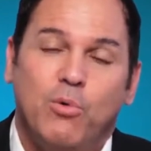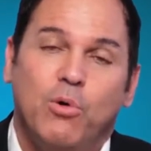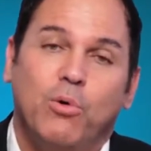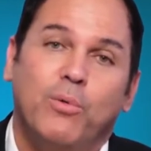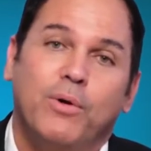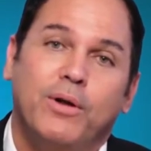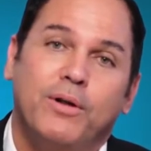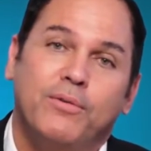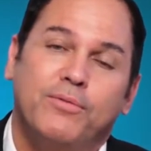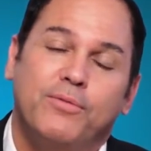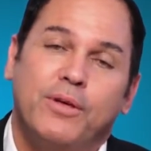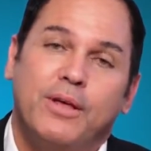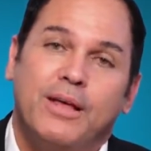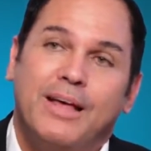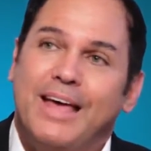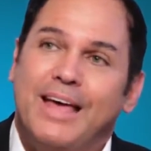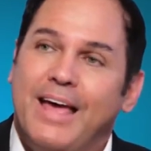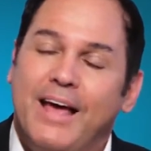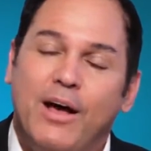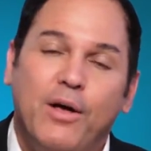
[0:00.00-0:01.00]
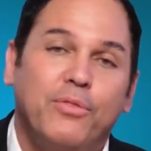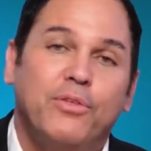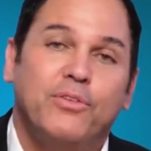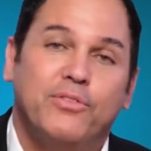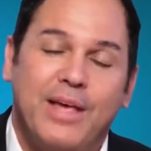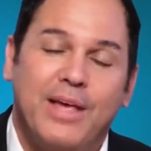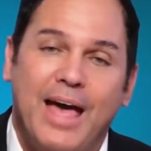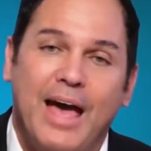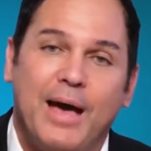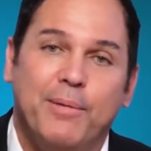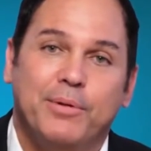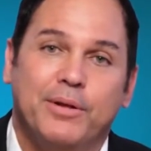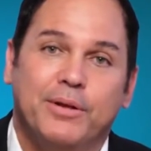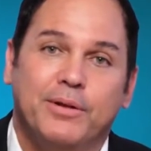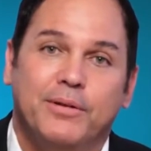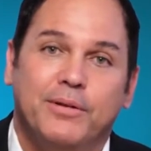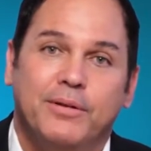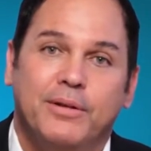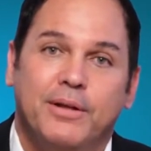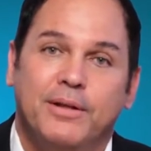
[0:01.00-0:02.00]
Well, what if health is a habit?
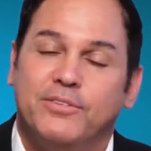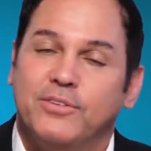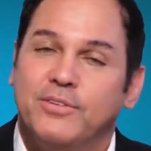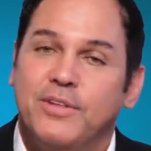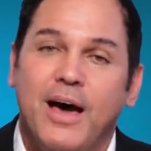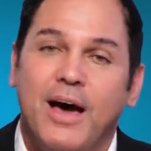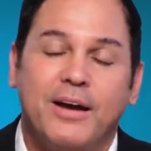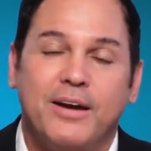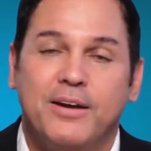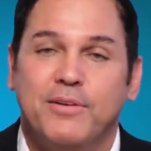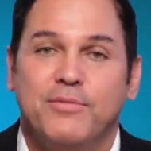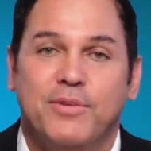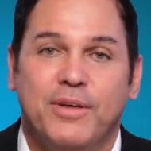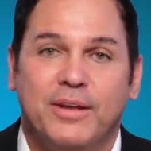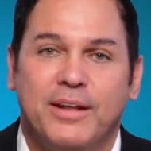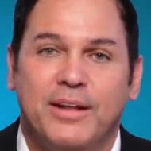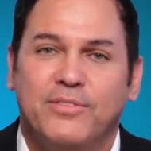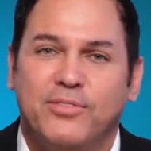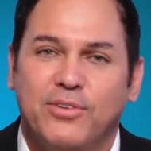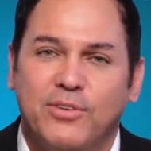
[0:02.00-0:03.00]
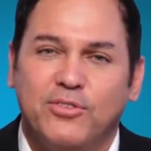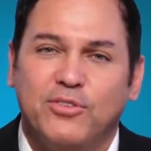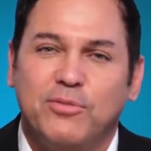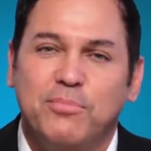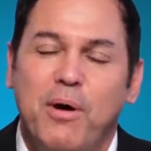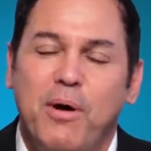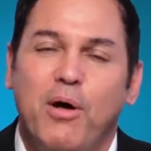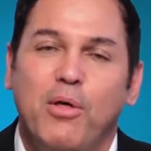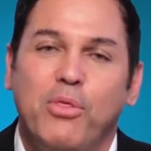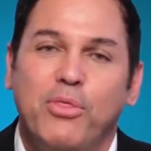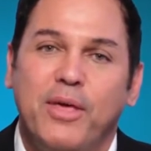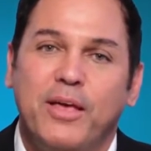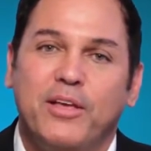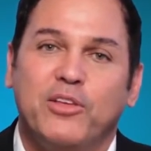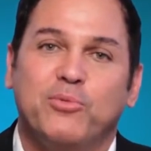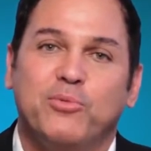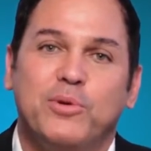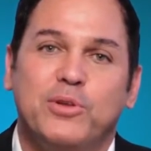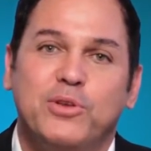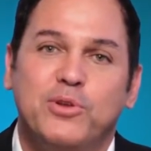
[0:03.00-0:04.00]
It's not an event. It's the small
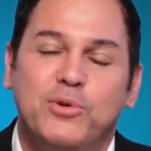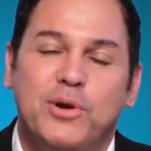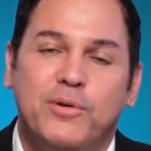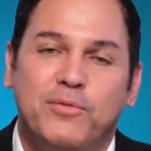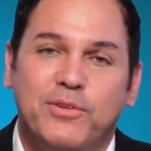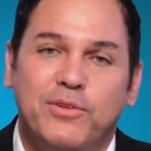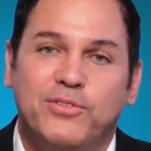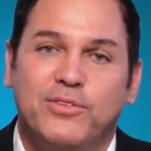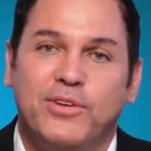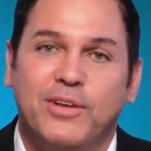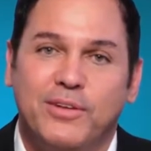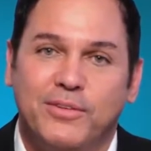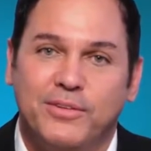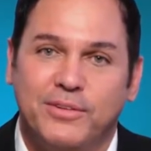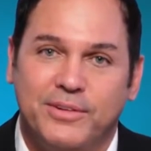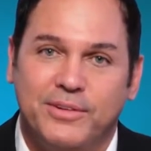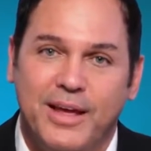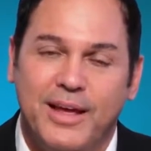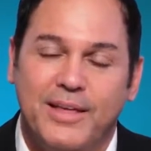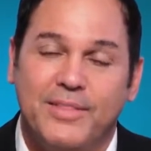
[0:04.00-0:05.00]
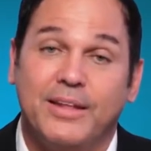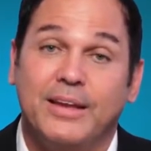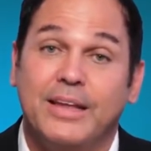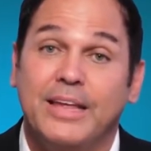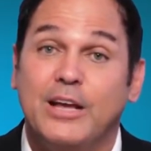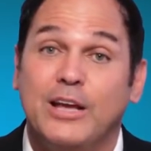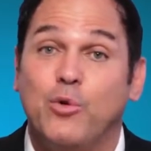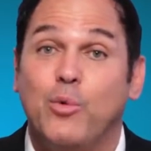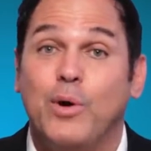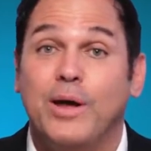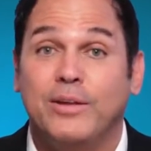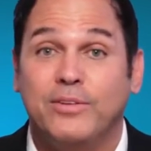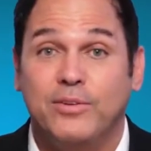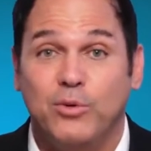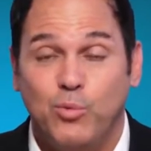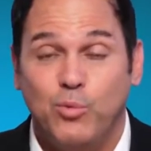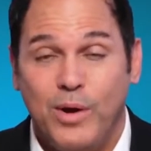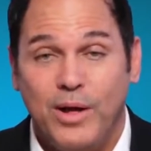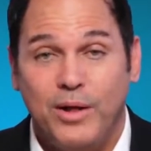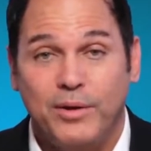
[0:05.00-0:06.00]
things we do every single day that equate to
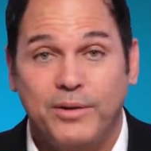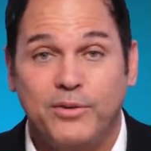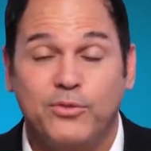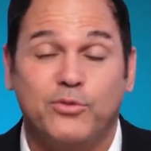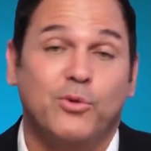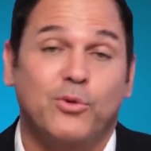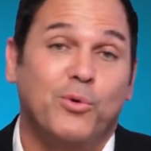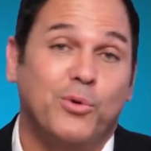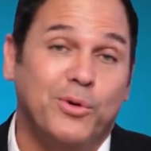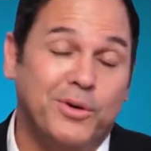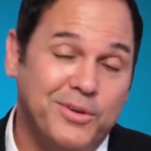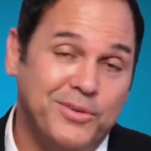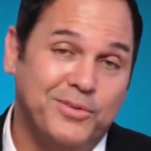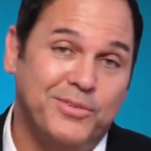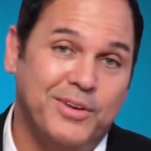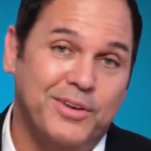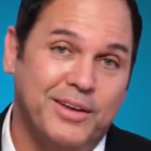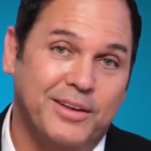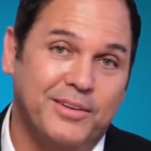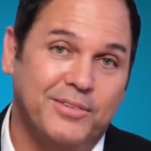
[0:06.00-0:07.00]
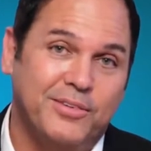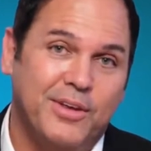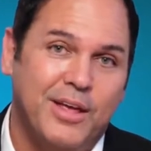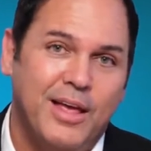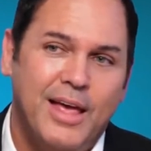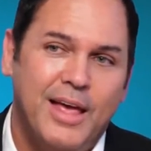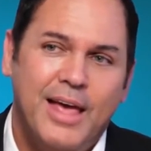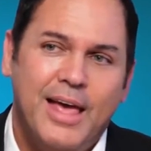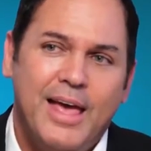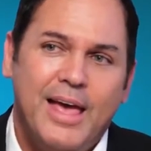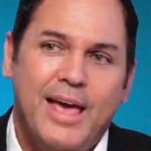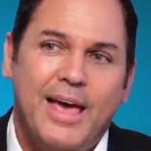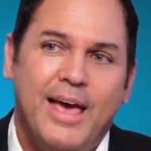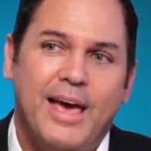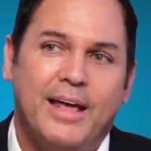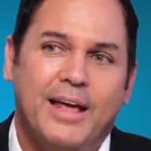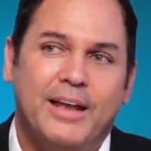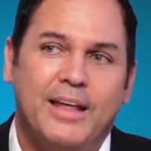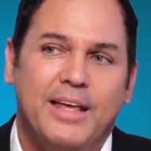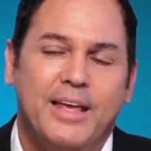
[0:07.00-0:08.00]
wellness or disease.
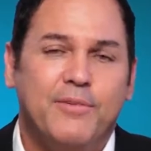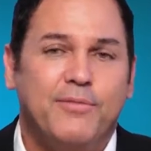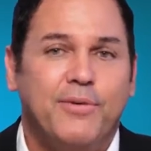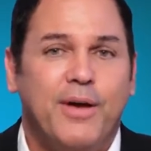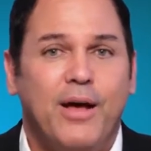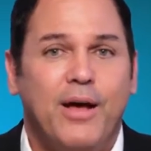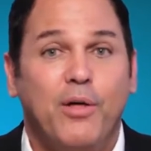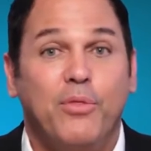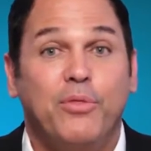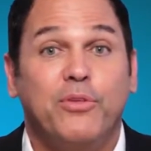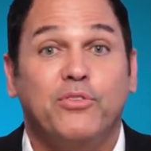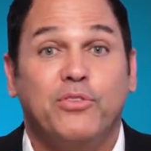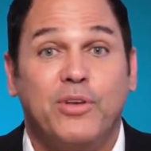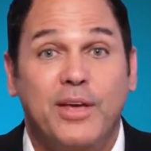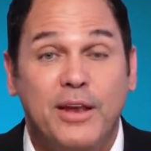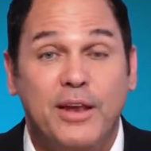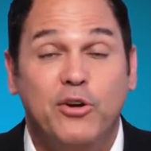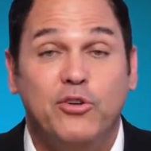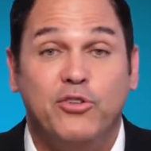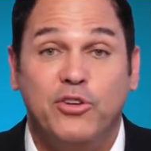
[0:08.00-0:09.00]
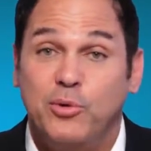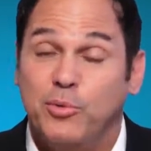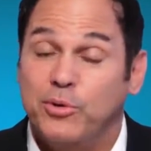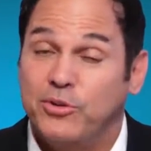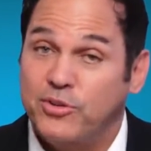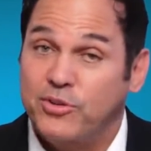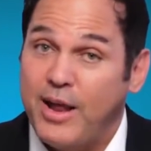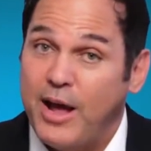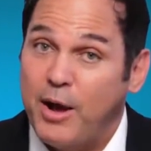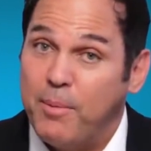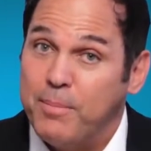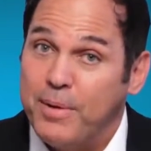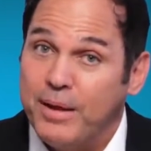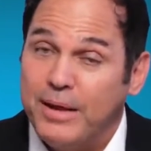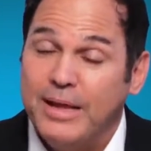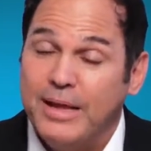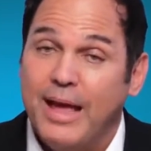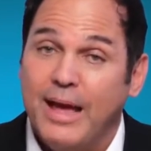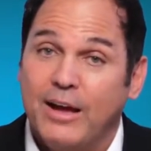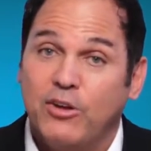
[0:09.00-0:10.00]
And if health is energy, which now
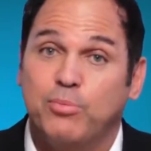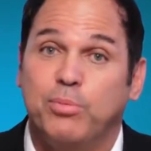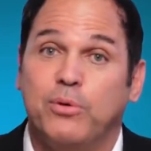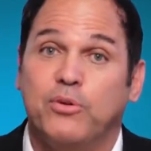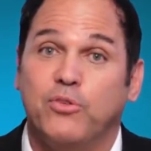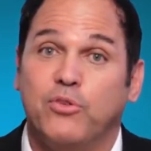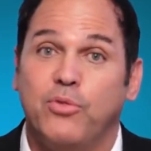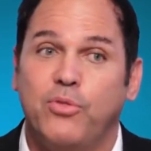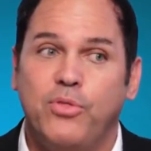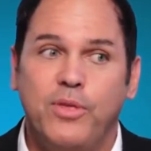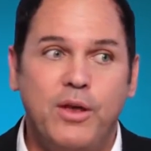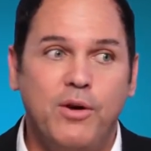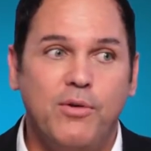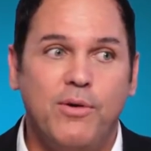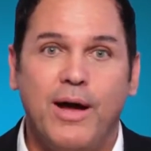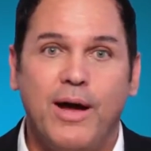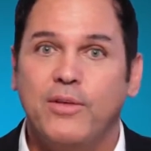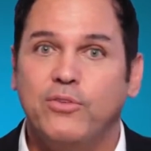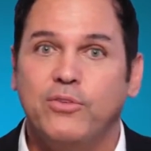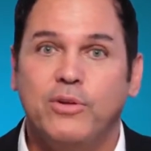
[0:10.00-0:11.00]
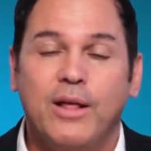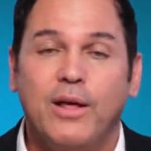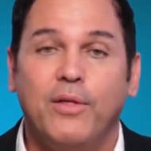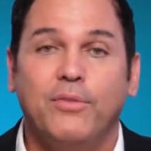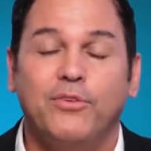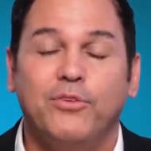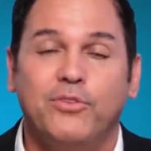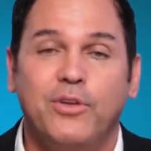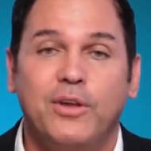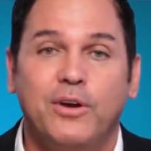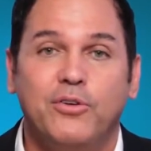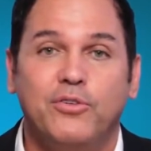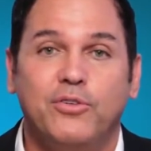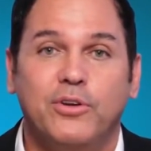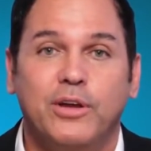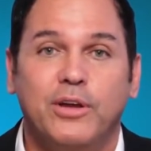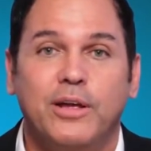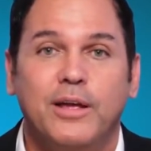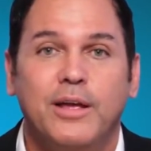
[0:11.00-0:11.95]
many experts theorize that health is energy,